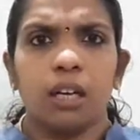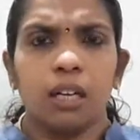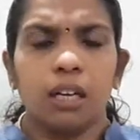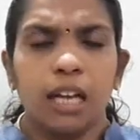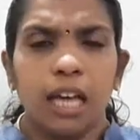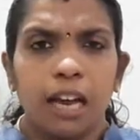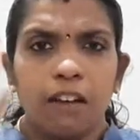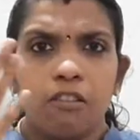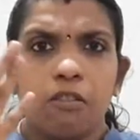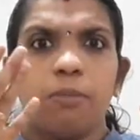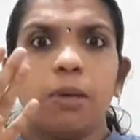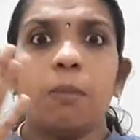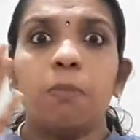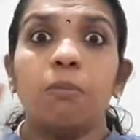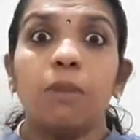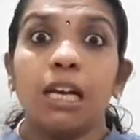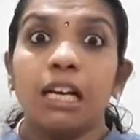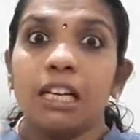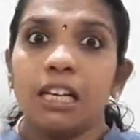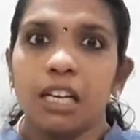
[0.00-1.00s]
There will be
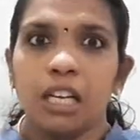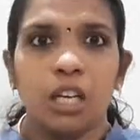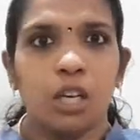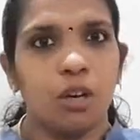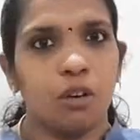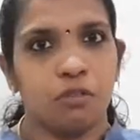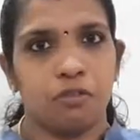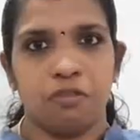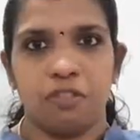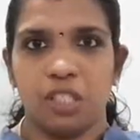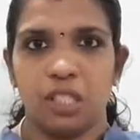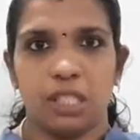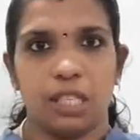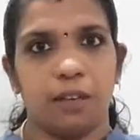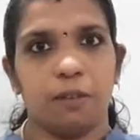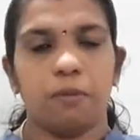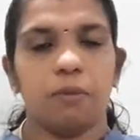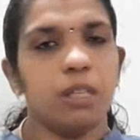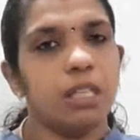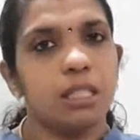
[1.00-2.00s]
blurring of
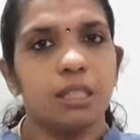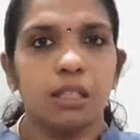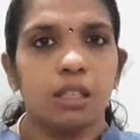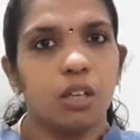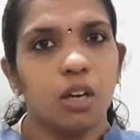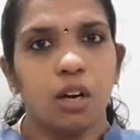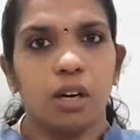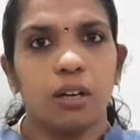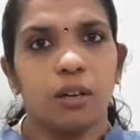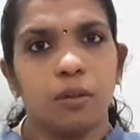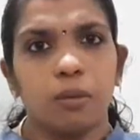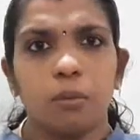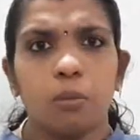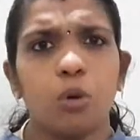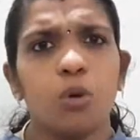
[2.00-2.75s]
vision, is it not?